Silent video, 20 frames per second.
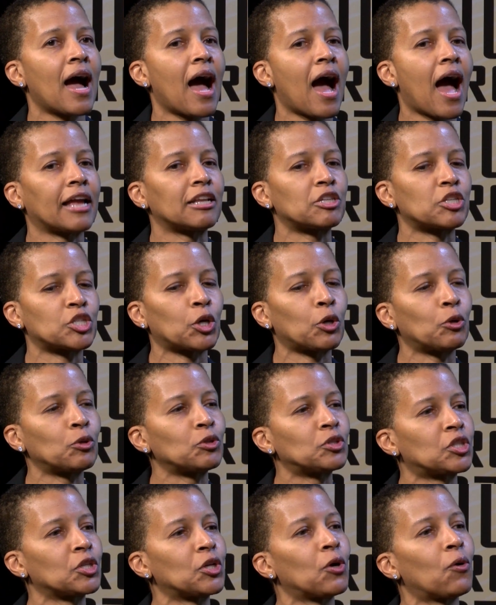I
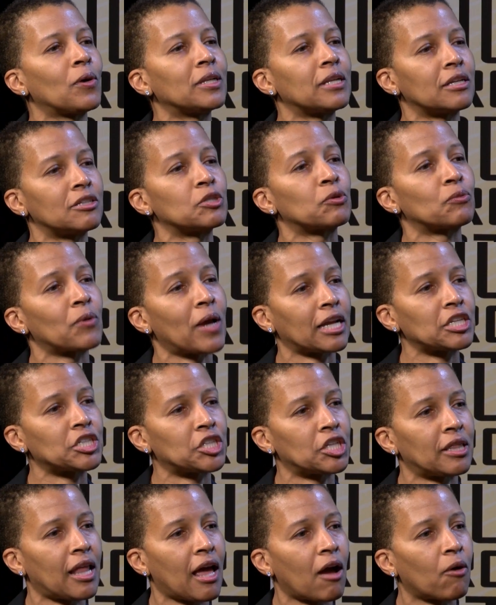chose to go in a
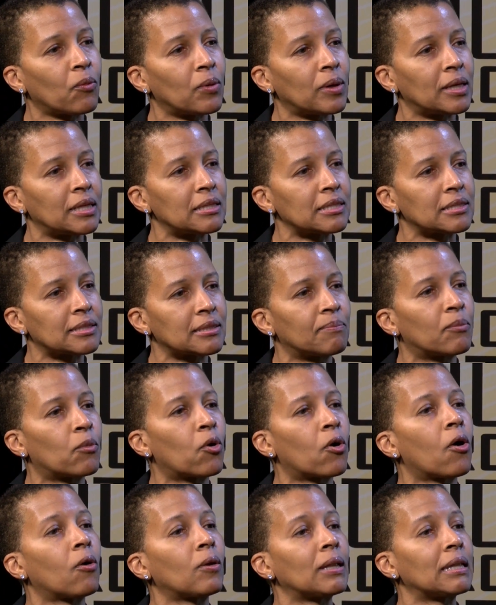direction that was
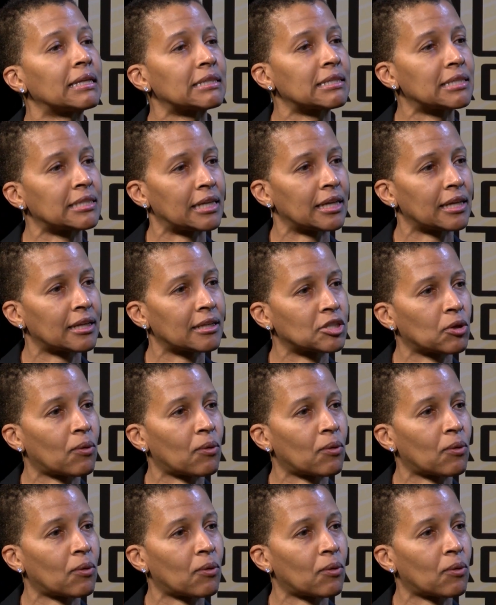more holistic.